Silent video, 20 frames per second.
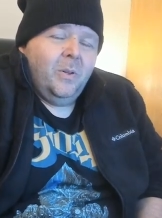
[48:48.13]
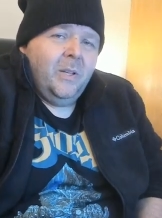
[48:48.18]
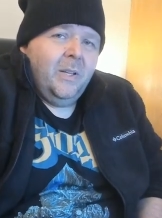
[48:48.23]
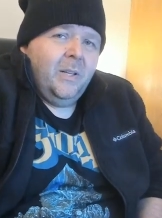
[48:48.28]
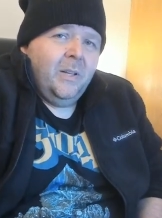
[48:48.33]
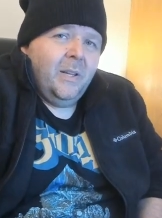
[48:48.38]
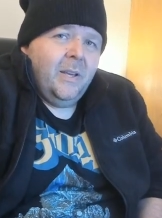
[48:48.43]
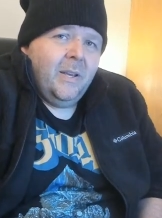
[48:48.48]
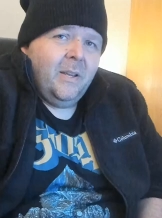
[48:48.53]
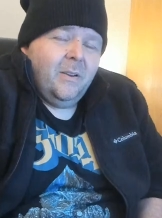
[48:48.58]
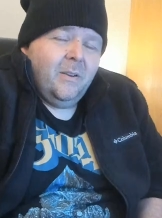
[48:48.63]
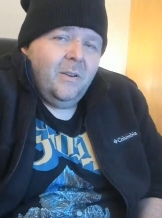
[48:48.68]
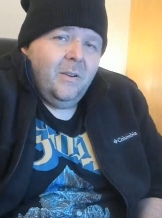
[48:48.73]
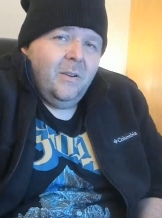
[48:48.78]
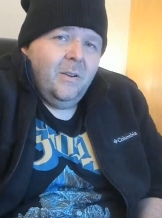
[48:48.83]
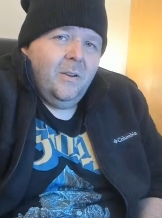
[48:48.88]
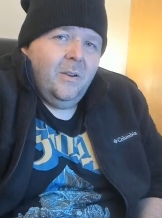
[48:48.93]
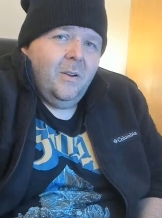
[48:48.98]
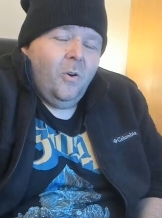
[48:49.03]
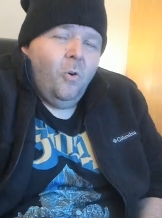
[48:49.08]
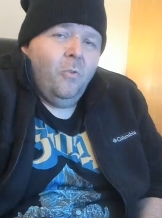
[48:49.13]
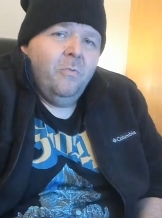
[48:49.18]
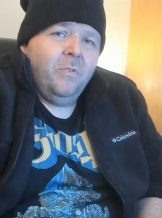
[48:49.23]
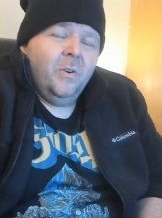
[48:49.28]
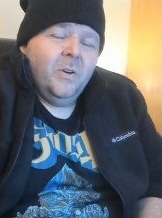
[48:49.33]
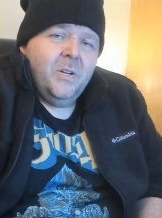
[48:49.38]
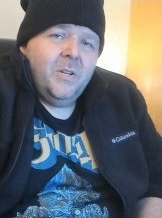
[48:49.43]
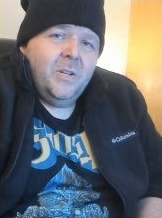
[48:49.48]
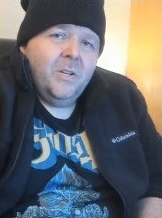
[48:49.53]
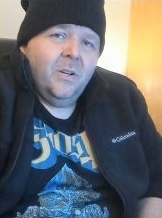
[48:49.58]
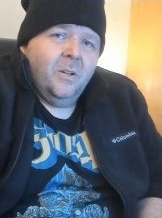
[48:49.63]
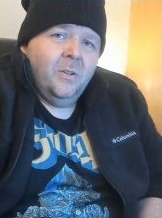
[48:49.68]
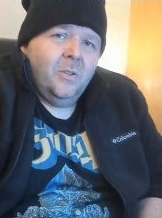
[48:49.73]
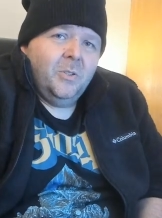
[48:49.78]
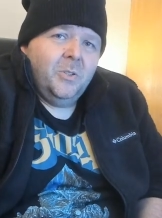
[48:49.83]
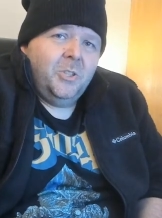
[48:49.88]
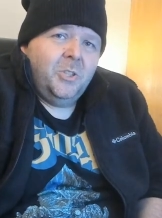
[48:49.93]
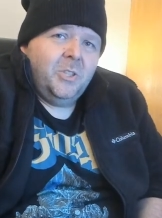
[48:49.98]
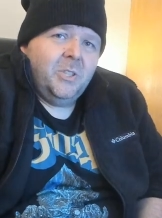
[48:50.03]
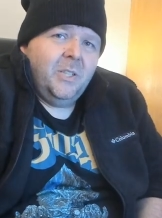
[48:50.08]
like
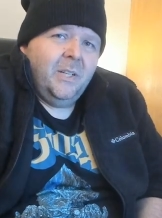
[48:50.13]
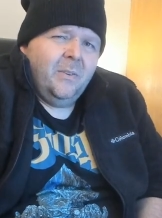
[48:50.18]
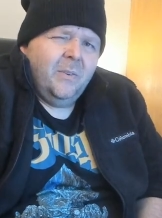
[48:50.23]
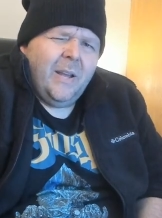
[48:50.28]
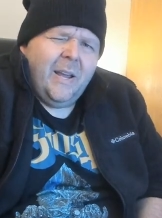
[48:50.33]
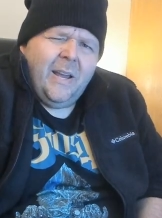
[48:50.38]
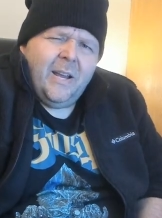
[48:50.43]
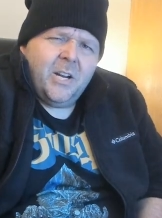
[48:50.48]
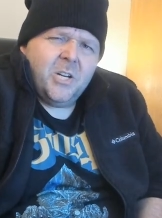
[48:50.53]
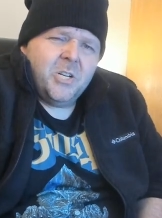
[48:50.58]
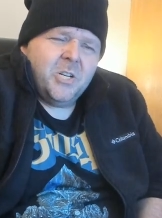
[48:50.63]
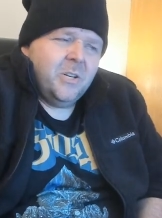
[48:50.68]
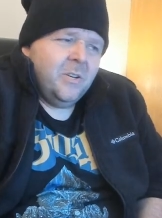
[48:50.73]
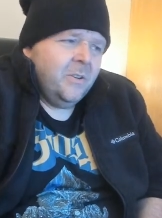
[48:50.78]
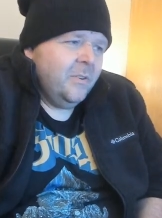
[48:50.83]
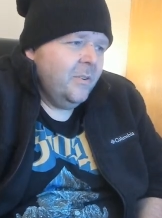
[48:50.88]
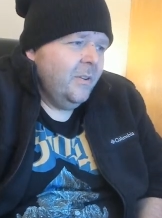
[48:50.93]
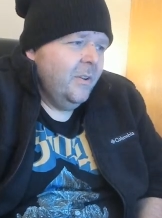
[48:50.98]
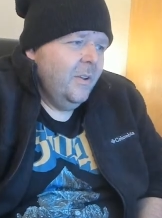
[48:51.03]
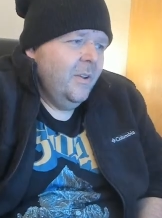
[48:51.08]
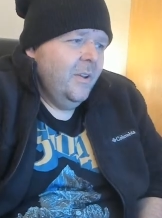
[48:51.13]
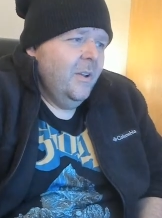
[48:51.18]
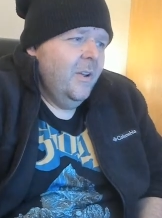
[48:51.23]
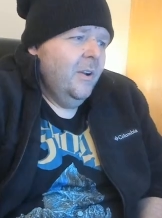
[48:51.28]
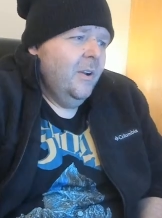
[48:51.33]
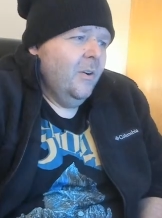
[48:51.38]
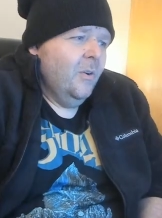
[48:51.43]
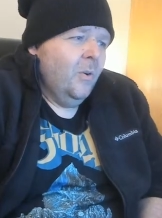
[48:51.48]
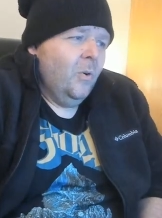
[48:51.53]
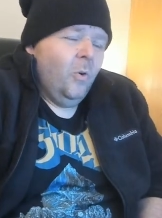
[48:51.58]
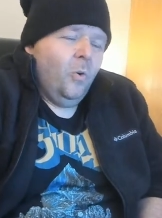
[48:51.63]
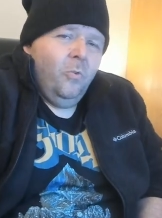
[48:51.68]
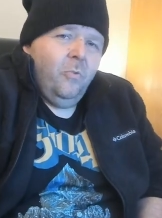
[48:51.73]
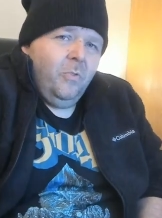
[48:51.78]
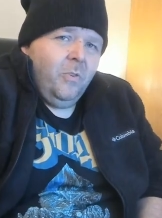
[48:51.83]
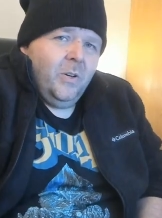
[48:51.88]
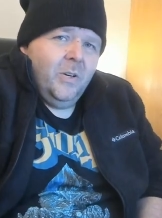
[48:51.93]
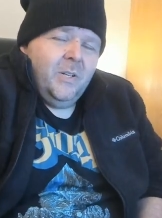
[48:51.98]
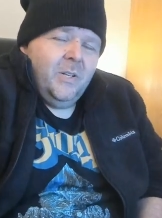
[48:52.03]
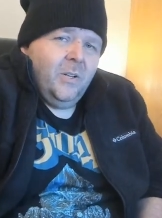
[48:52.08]
overindulge in action or
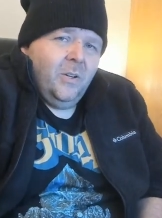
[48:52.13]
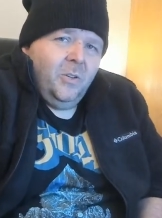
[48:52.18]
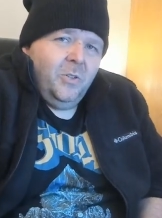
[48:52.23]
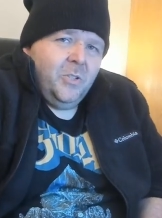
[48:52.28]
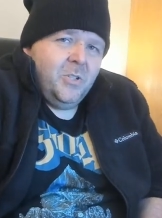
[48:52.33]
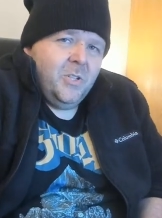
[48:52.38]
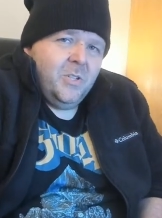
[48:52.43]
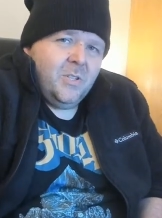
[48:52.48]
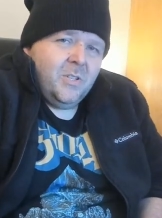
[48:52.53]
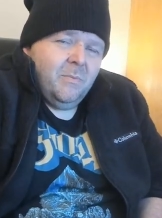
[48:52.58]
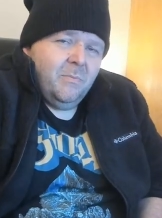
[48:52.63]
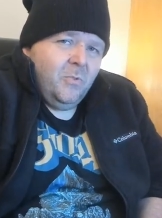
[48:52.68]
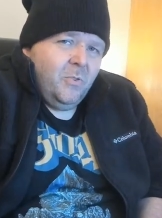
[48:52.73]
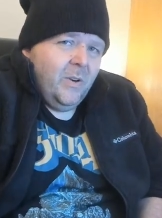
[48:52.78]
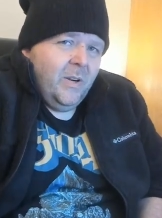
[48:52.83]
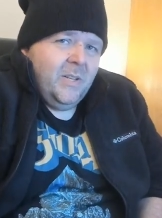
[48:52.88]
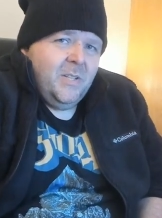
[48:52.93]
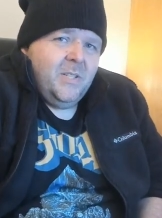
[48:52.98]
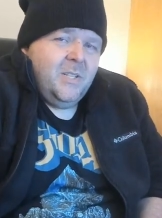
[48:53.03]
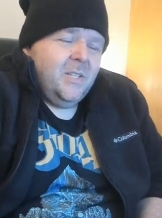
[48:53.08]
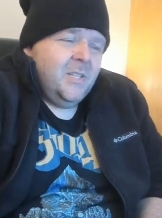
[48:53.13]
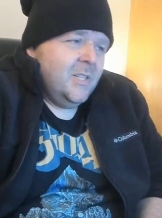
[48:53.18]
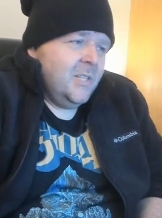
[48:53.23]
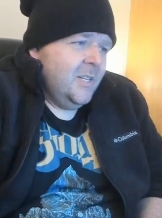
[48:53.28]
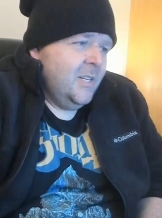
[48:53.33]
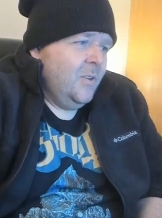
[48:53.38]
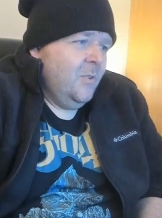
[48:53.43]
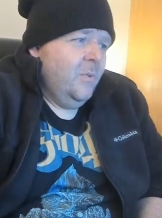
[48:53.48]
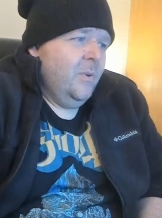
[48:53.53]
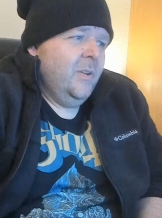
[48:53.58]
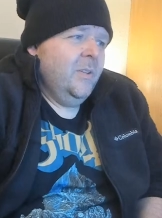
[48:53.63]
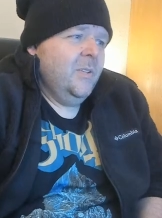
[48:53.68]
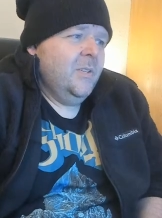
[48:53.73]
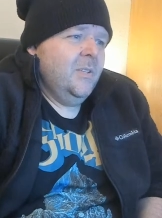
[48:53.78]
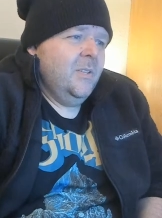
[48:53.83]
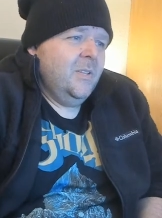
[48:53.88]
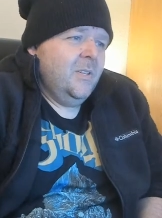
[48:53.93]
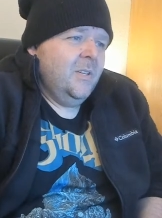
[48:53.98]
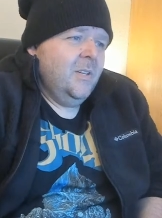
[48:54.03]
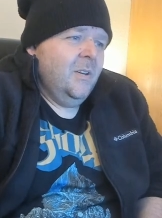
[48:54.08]
overindulge in some crazy sequence
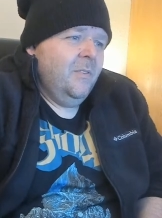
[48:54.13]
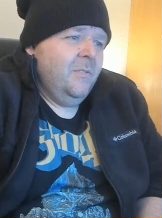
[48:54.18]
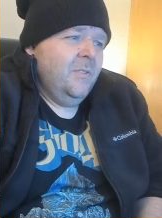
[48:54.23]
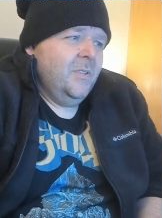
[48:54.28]
and stuff.